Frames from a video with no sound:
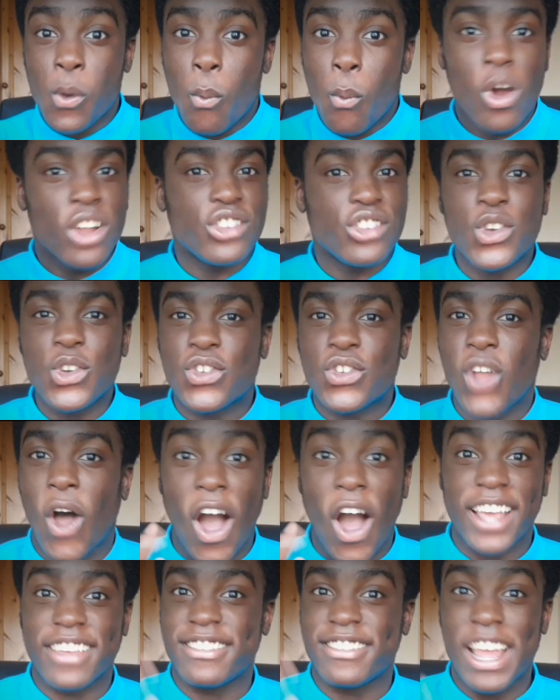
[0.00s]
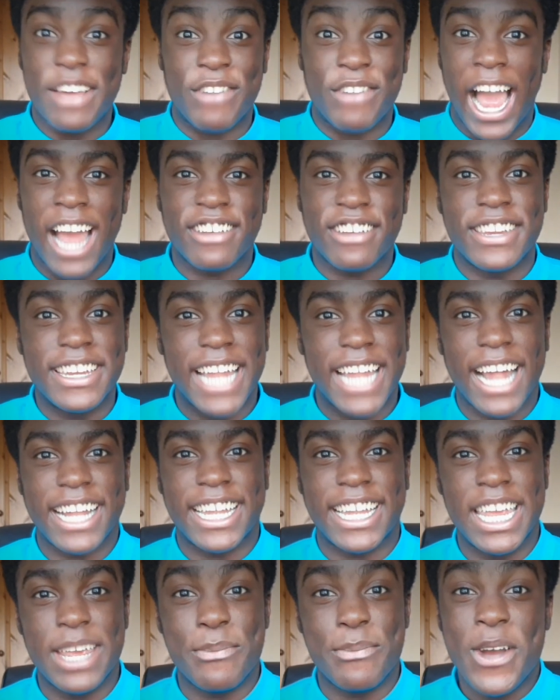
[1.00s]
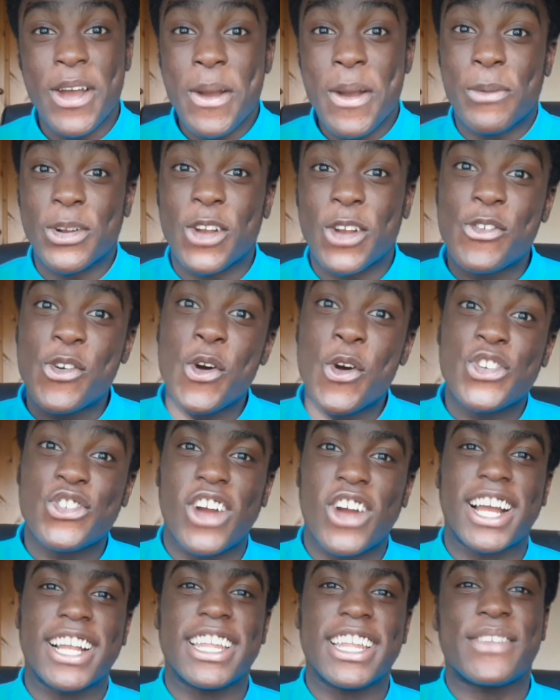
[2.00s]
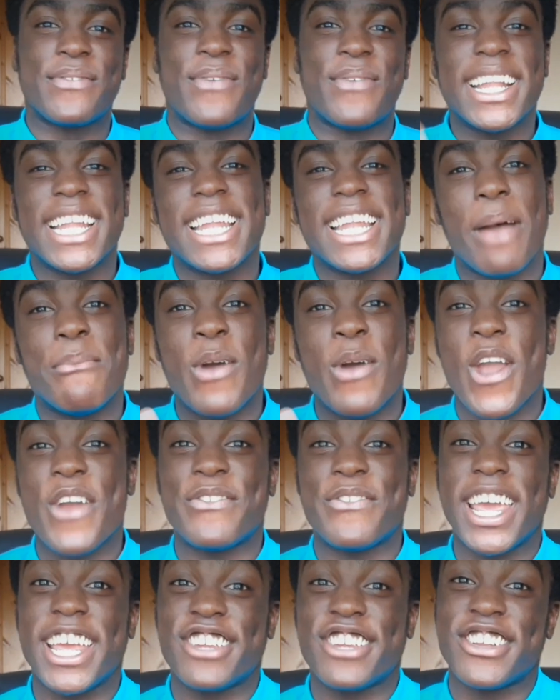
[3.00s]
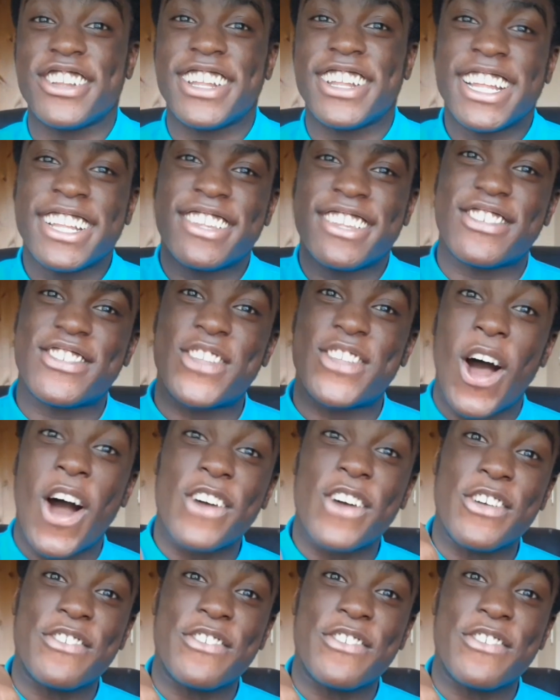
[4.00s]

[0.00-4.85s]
Once you start, it's never actually that deep, but the real struggle is finding that motivation to start